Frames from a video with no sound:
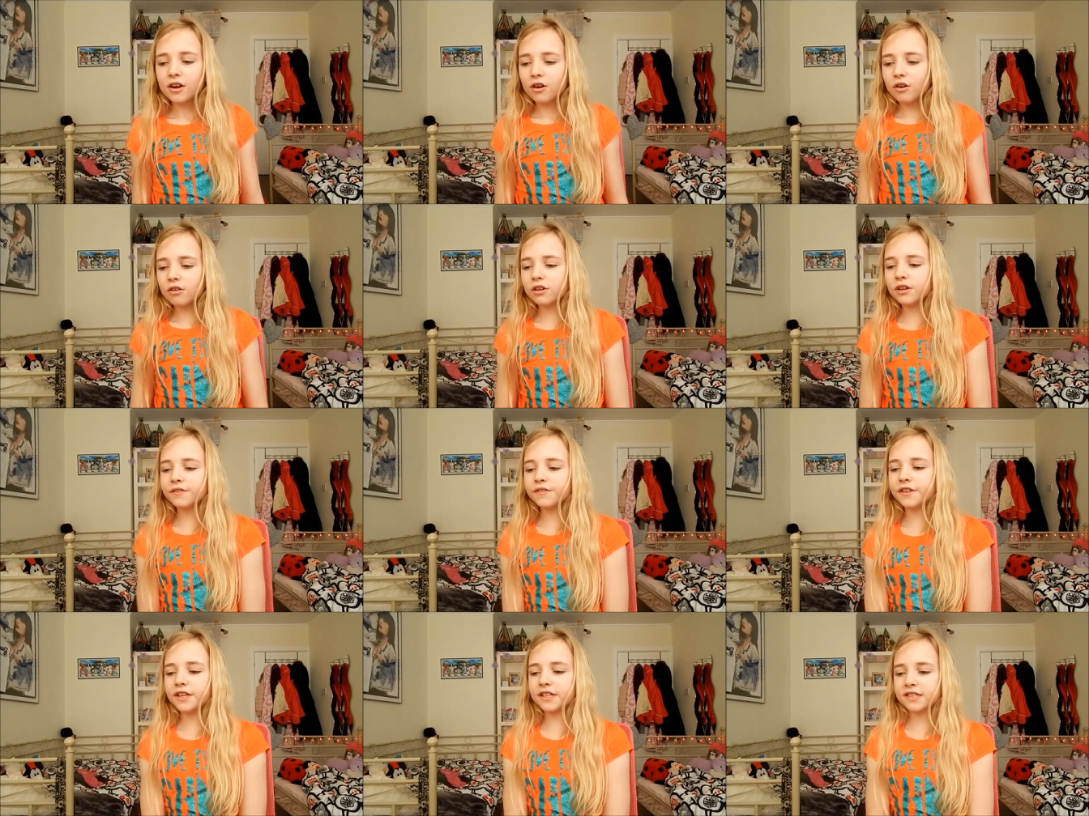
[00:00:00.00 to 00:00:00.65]
All
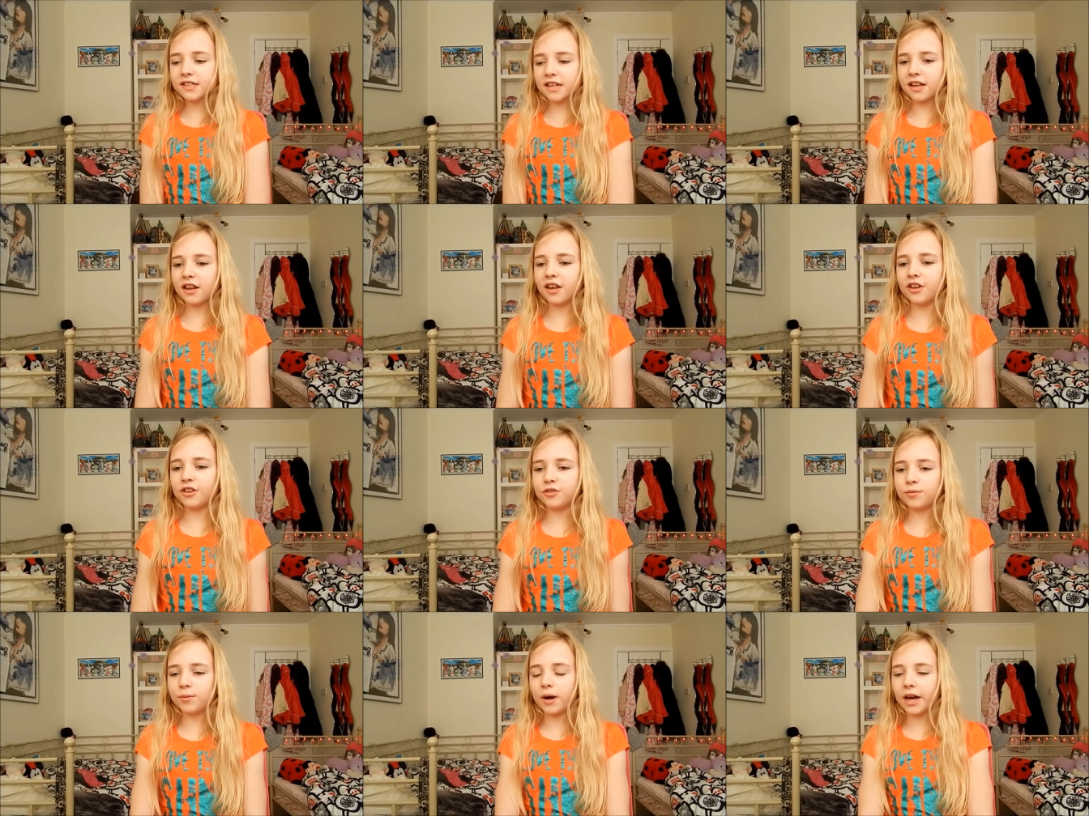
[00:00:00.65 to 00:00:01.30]
of these
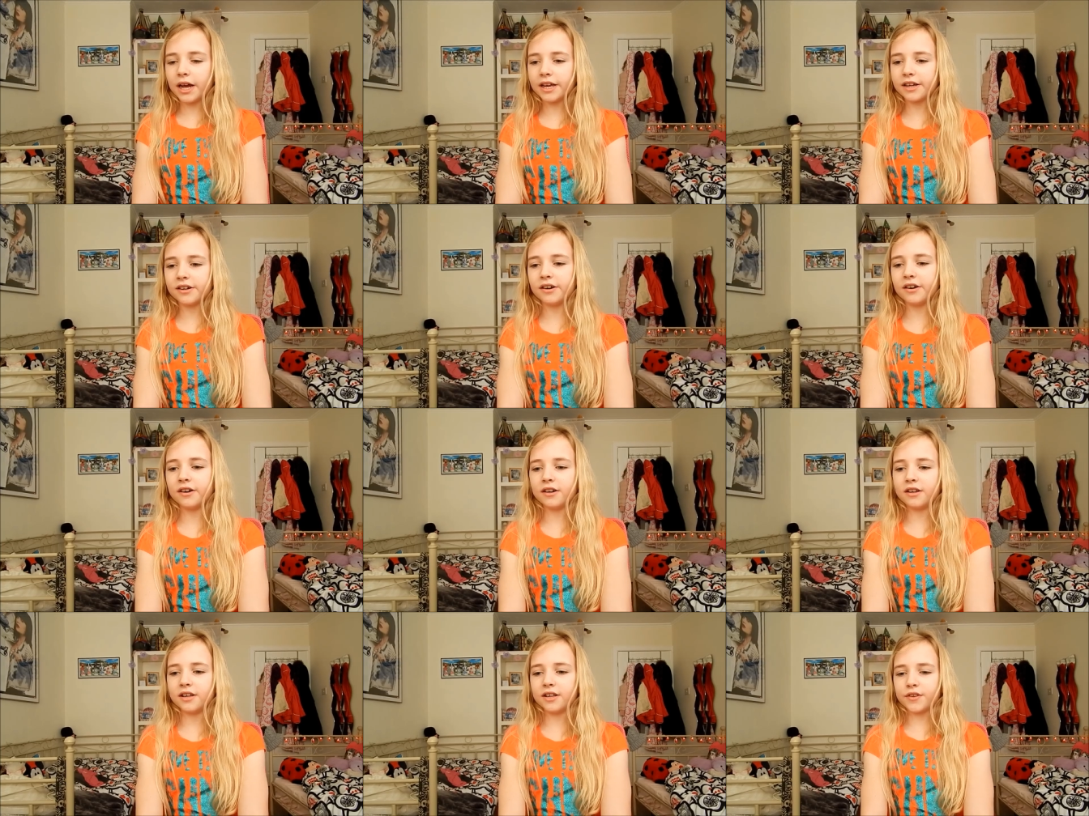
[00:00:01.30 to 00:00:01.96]
clothes what I
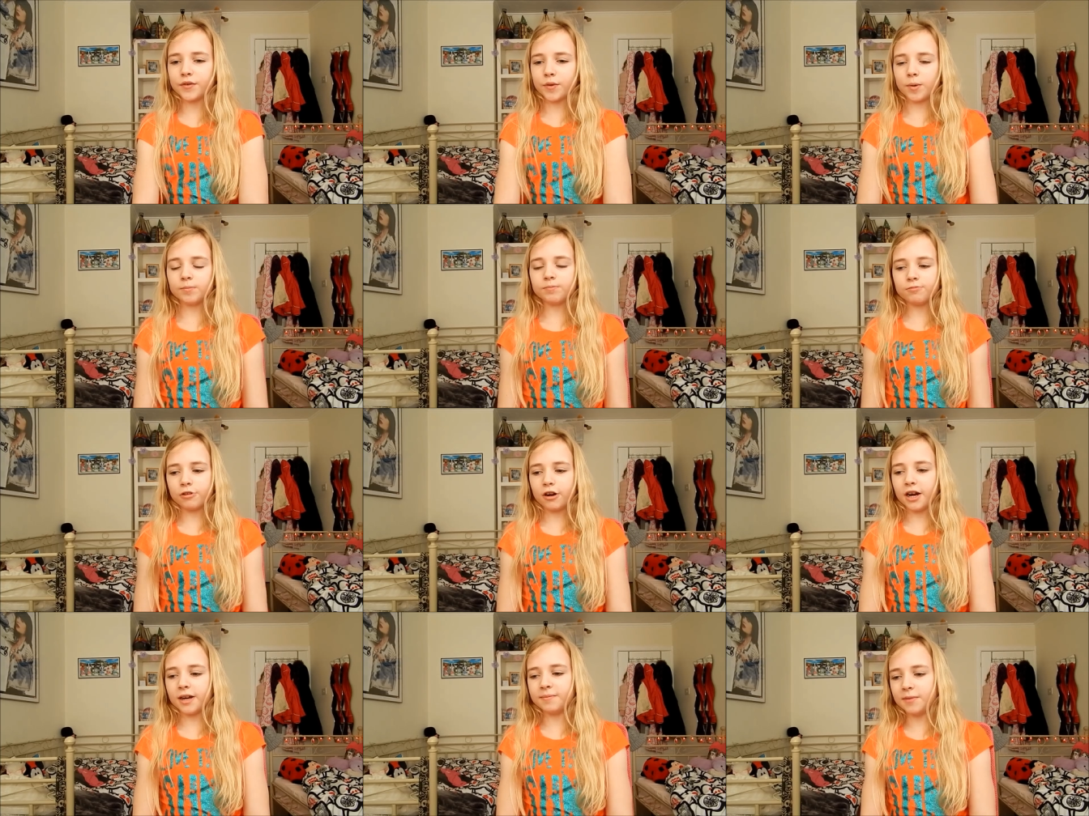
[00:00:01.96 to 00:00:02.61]
got is from
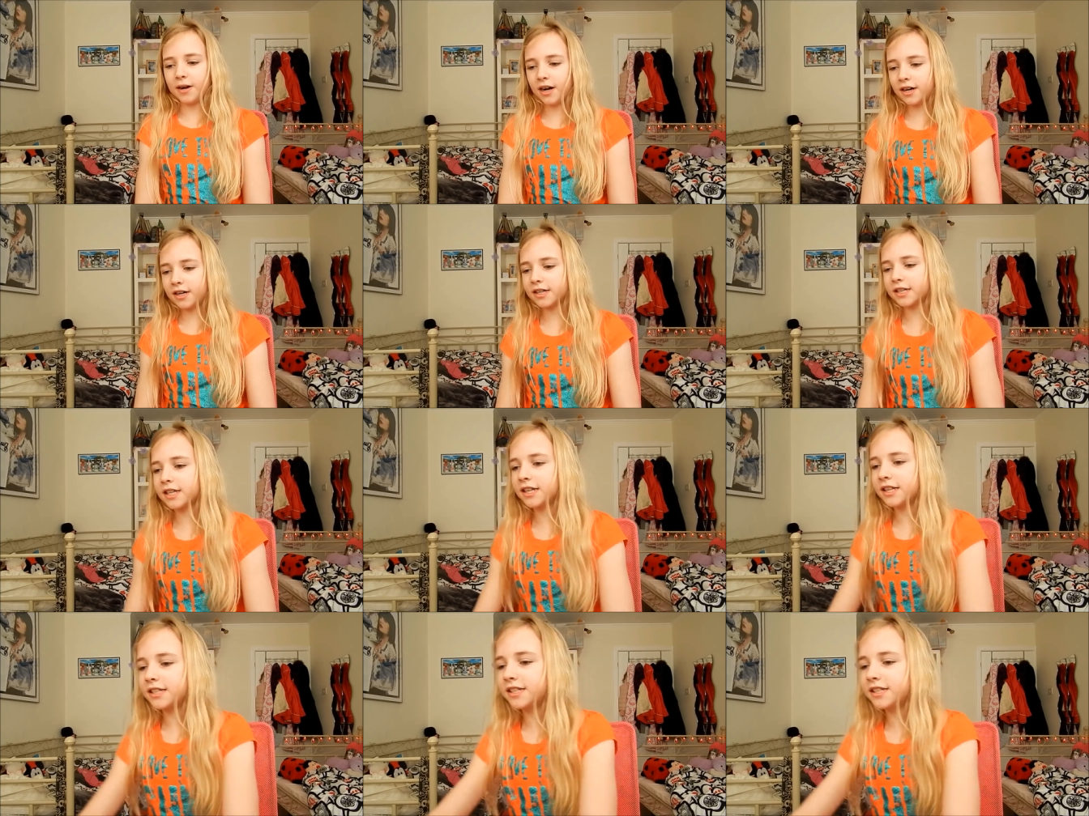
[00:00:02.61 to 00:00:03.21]
Primark.